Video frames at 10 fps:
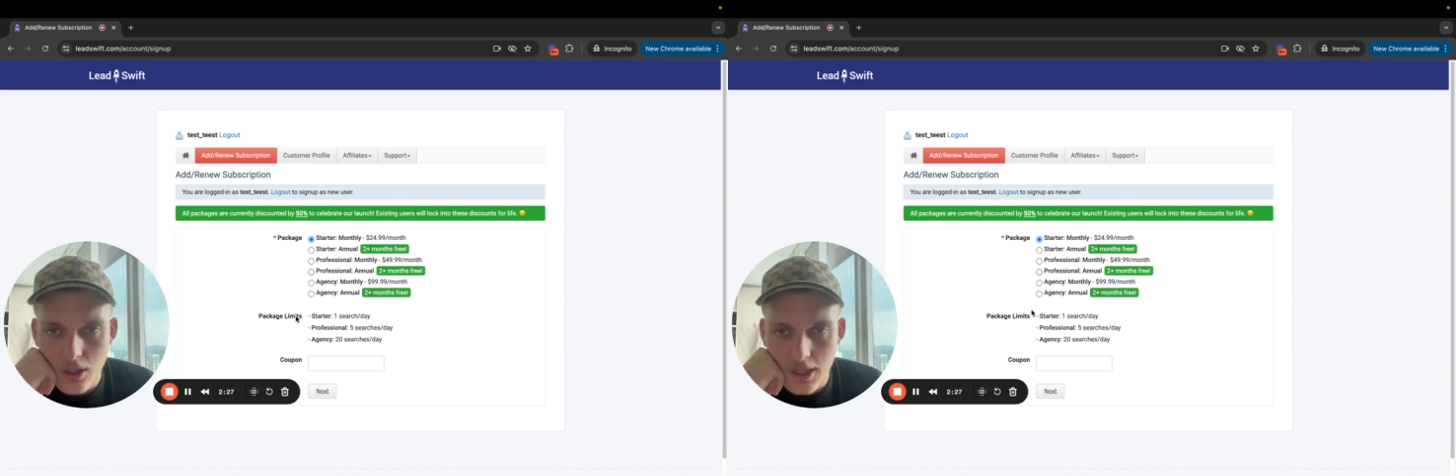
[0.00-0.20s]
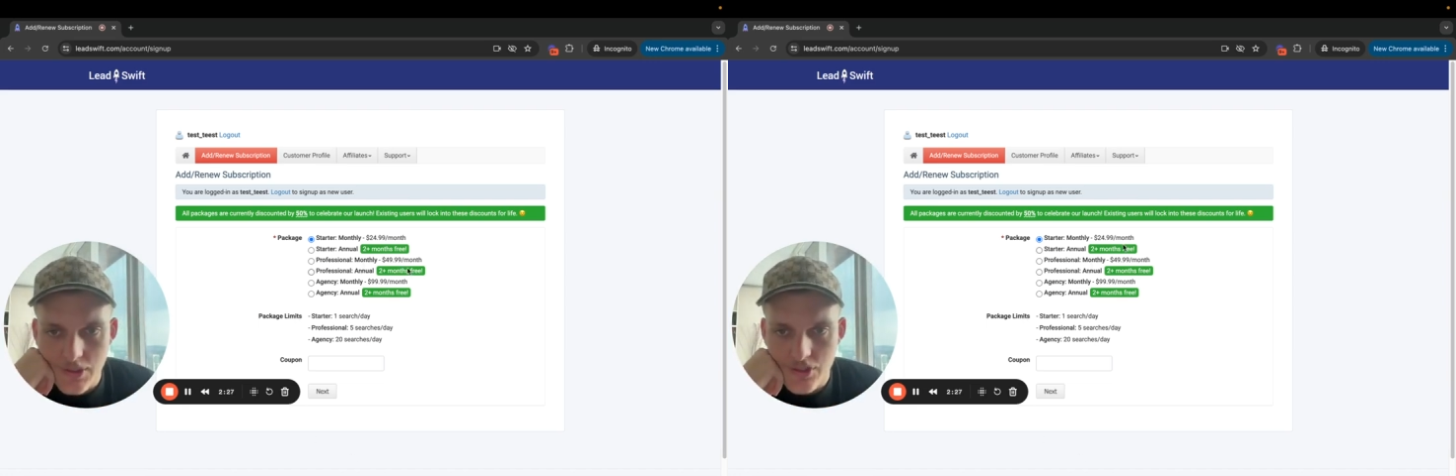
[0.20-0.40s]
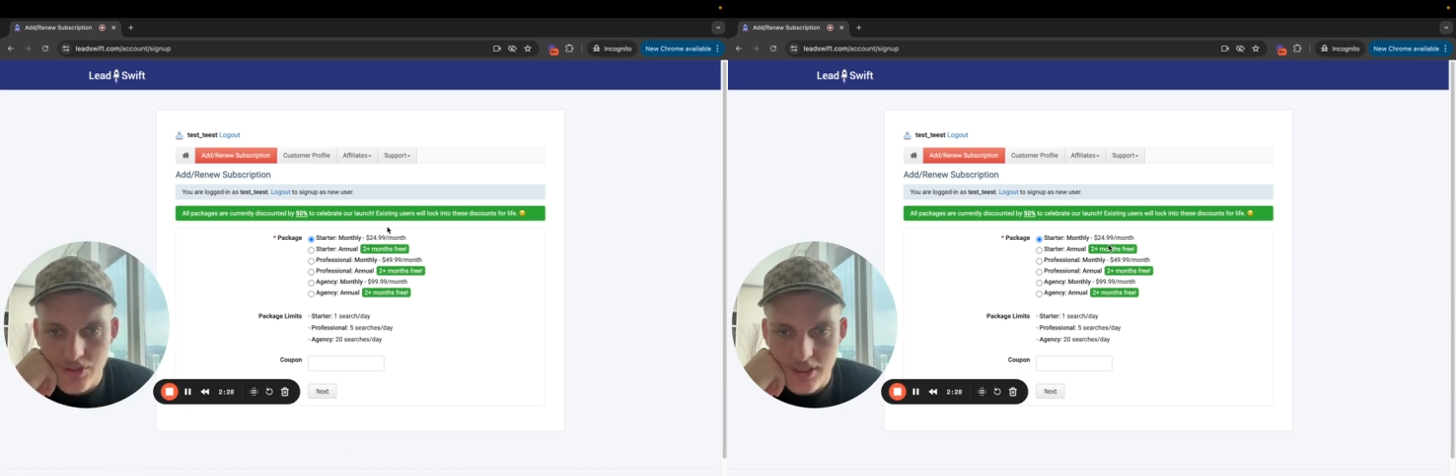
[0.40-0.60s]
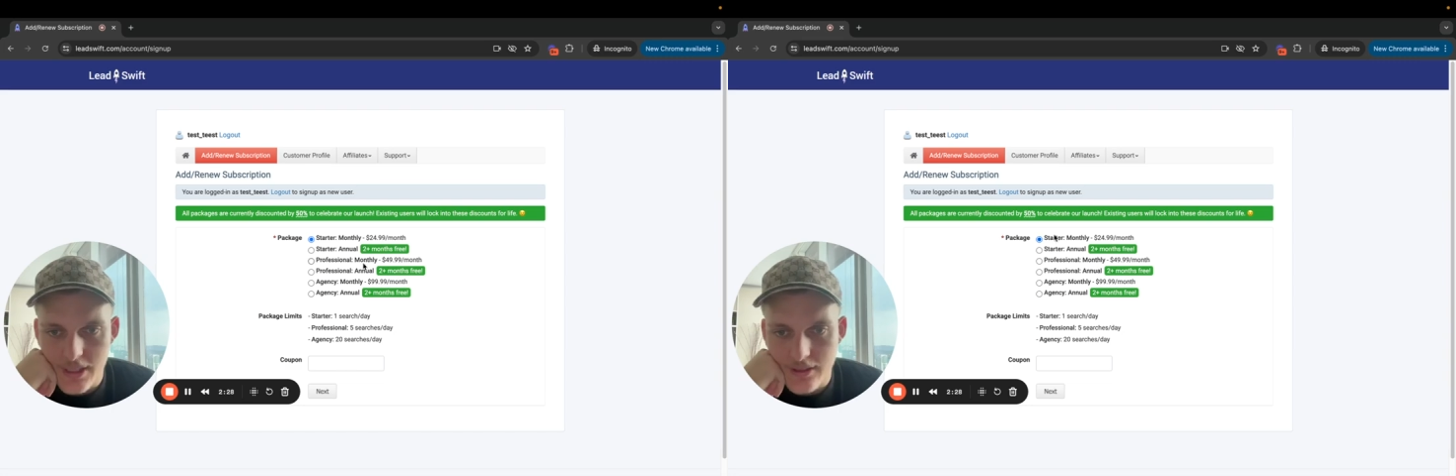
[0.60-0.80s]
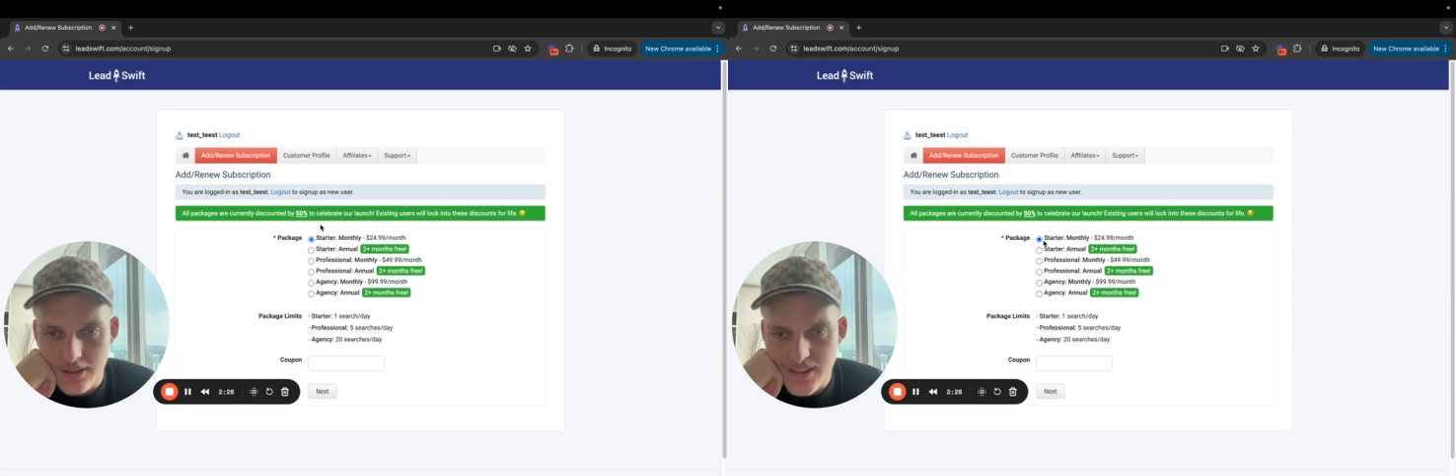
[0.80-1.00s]
I just
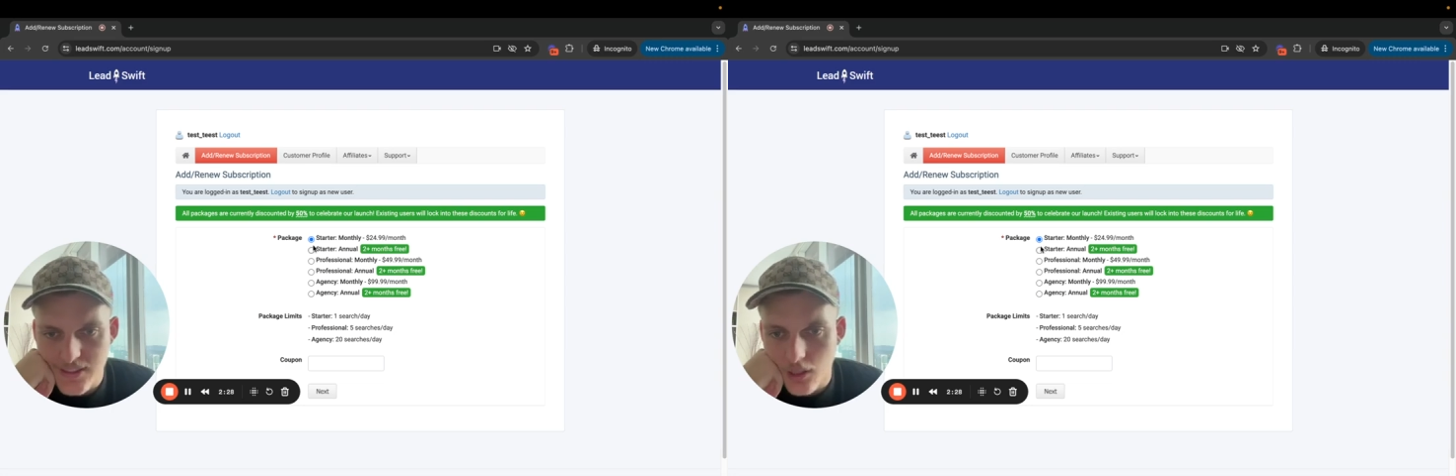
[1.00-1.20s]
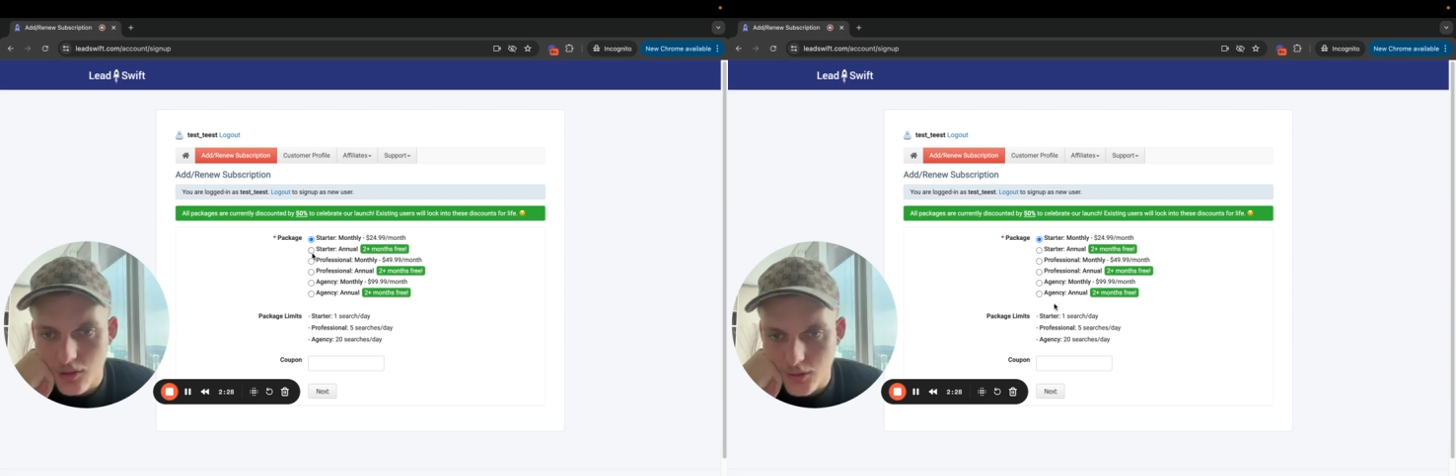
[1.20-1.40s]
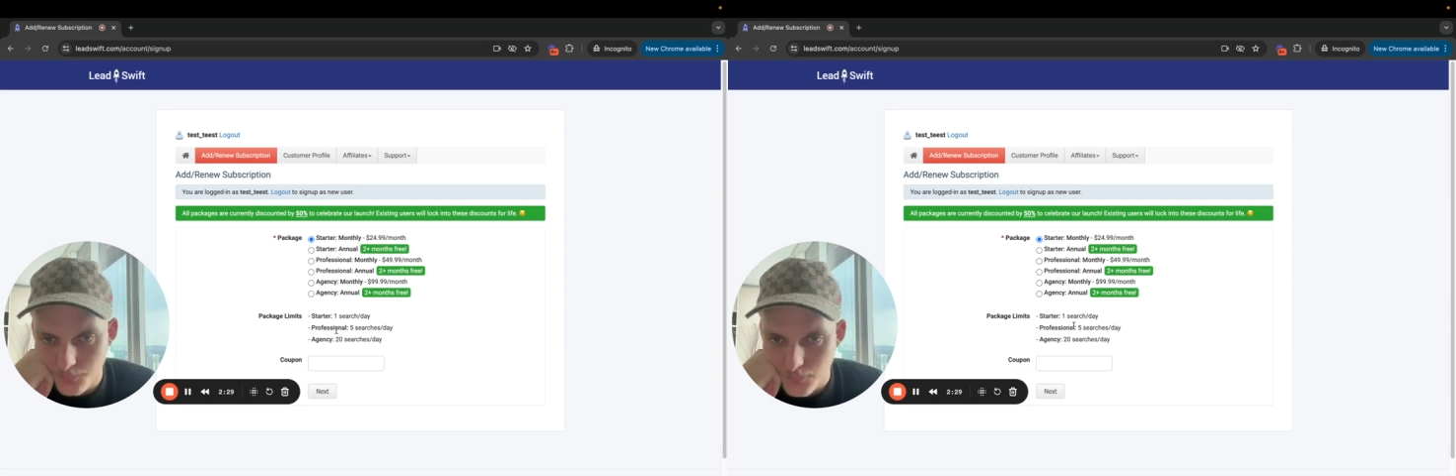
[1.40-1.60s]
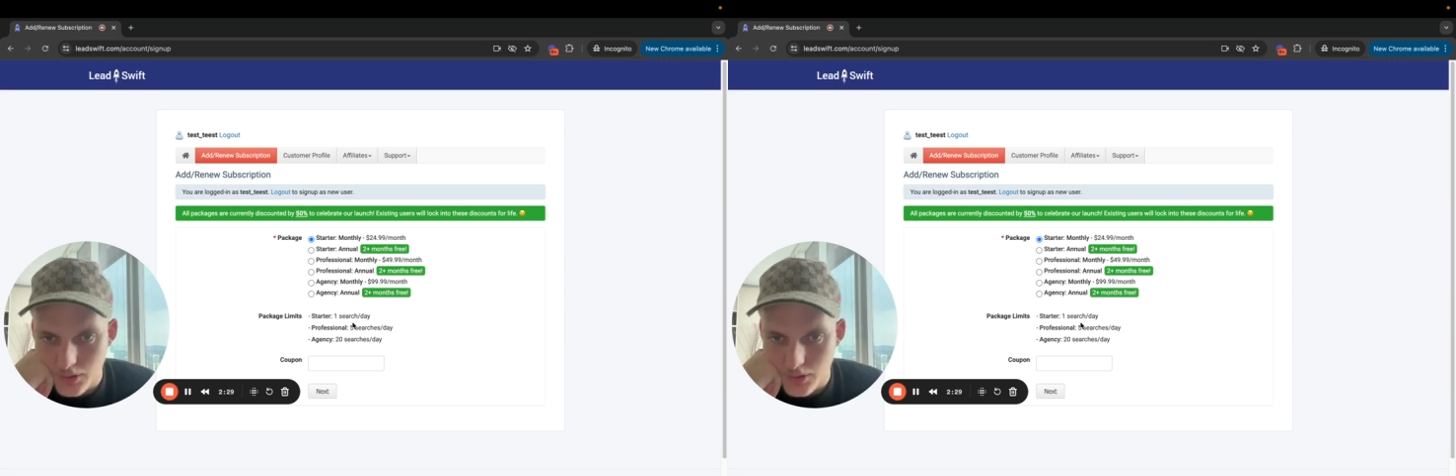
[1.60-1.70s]
did the starter,